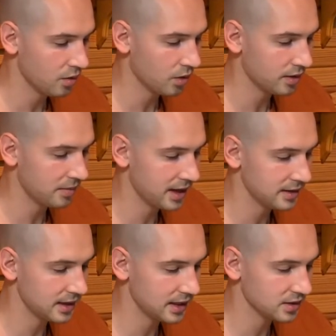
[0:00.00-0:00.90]
one
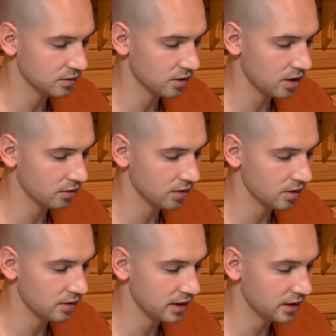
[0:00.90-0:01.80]
man takes a wrong
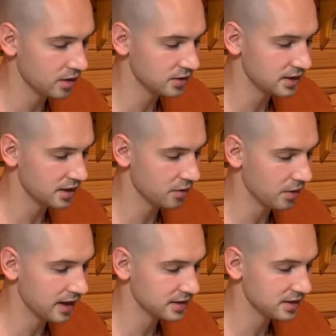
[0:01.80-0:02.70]
road and goes to the
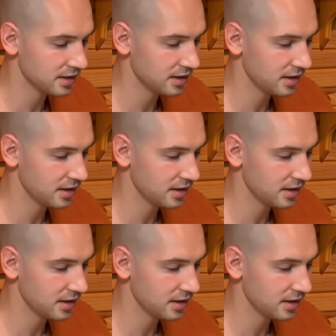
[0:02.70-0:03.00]
west,